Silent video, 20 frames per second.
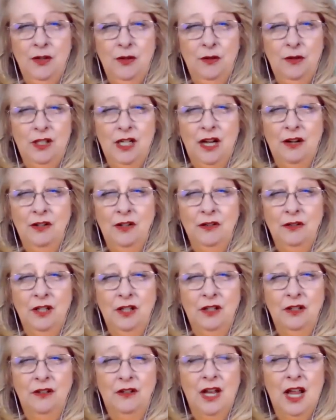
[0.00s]
to tell you
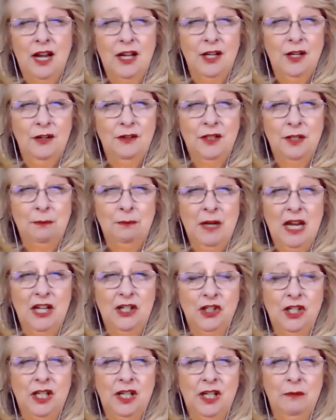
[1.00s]
to learn how to use a
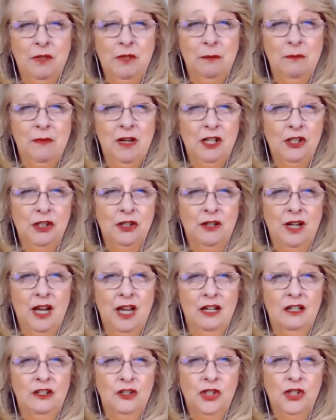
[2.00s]
pendulum to measure
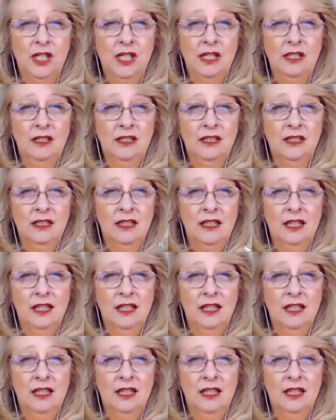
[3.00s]
energies.